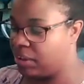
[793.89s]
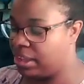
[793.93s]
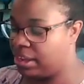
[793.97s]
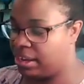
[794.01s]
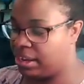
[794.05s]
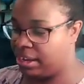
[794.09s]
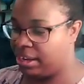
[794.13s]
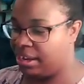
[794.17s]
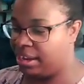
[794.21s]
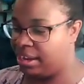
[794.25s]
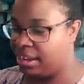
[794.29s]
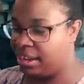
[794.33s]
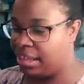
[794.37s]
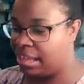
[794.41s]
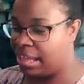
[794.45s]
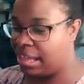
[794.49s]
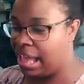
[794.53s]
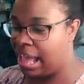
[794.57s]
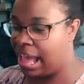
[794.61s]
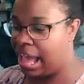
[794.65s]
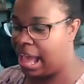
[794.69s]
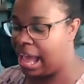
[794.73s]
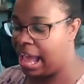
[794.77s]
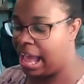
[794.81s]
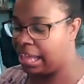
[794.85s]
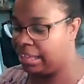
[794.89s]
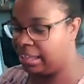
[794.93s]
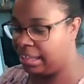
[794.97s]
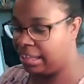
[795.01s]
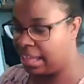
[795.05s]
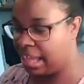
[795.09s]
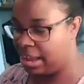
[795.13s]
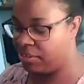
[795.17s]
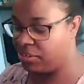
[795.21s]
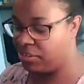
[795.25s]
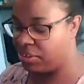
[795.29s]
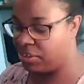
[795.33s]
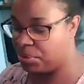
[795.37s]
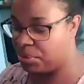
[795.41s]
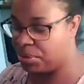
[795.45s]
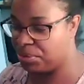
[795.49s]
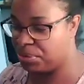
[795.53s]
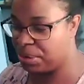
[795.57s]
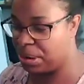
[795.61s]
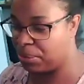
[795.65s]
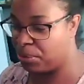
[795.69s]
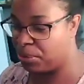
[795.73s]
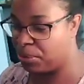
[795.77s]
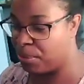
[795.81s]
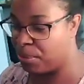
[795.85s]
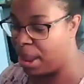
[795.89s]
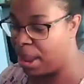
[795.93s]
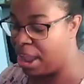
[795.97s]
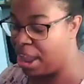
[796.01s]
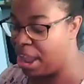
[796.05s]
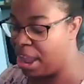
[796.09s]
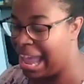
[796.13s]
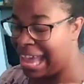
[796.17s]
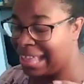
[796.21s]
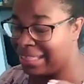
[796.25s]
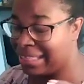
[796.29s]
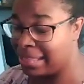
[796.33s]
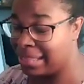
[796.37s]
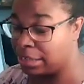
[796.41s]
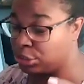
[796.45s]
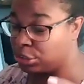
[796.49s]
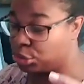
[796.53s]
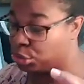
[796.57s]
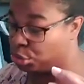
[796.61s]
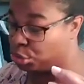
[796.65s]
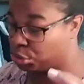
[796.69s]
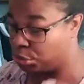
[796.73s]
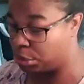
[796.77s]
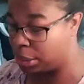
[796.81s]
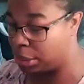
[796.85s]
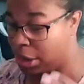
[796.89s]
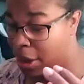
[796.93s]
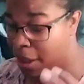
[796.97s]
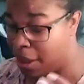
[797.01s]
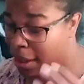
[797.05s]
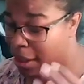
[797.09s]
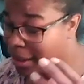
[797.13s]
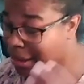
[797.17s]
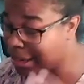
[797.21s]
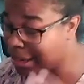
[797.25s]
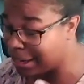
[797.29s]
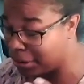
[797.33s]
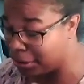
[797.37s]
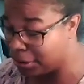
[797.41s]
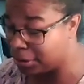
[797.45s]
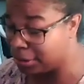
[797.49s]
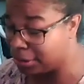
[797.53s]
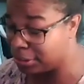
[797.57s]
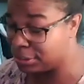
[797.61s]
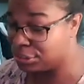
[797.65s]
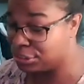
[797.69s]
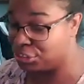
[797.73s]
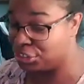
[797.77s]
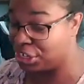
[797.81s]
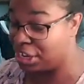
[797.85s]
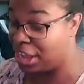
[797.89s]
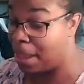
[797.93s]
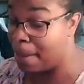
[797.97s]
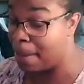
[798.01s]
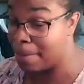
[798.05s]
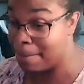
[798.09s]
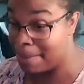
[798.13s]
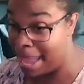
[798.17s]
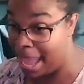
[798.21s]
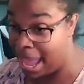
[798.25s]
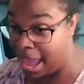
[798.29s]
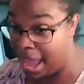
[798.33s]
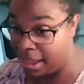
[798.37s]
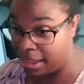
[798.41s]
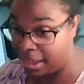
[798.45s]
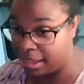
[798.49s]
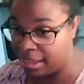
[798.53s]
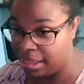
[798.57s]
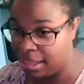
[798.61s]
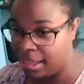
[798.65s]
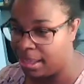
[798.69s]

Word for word: And I left. I went to my room. I had that strong urge to come back.